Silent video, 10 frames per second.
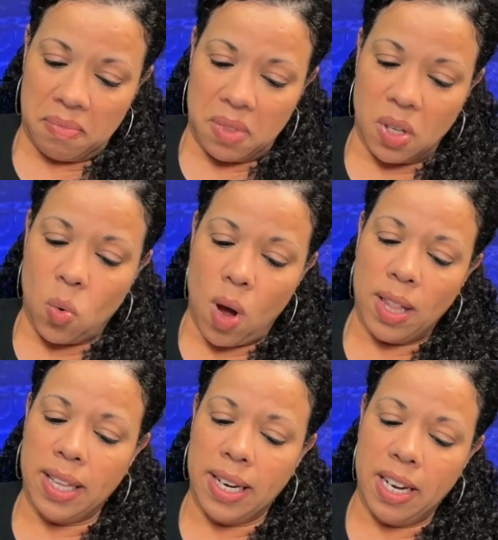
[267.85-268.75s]
The
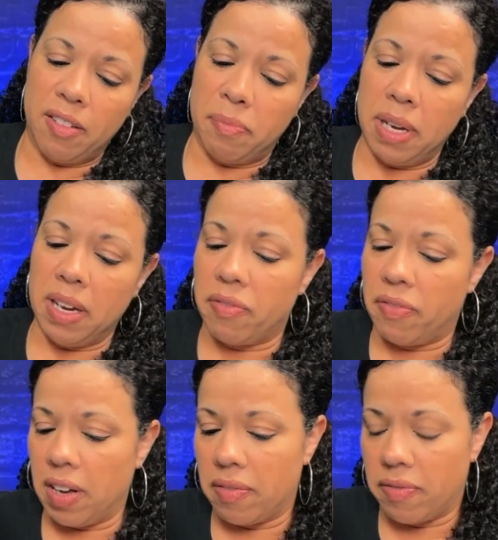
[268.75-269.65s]
quality of being
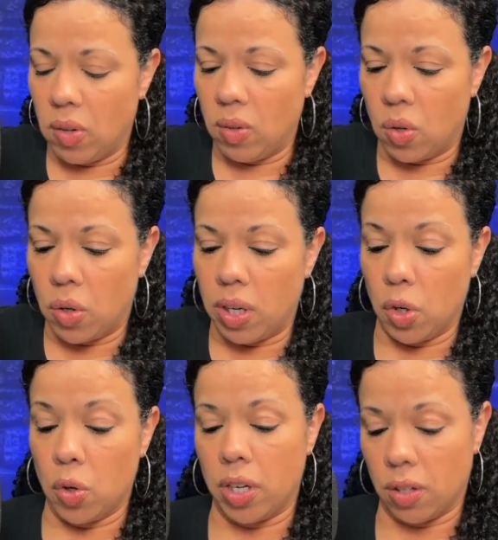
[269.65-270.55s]
faithful or
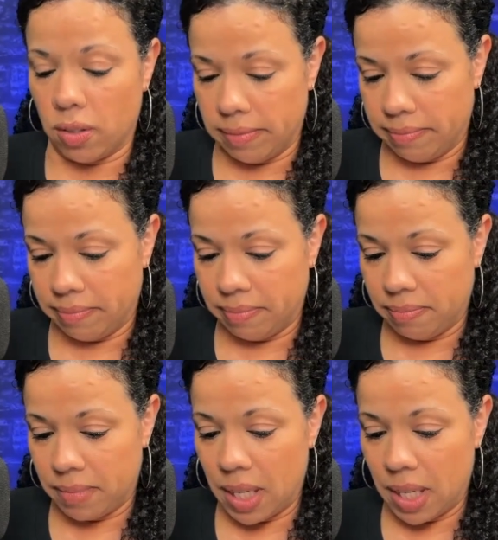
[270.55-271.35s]
loyal is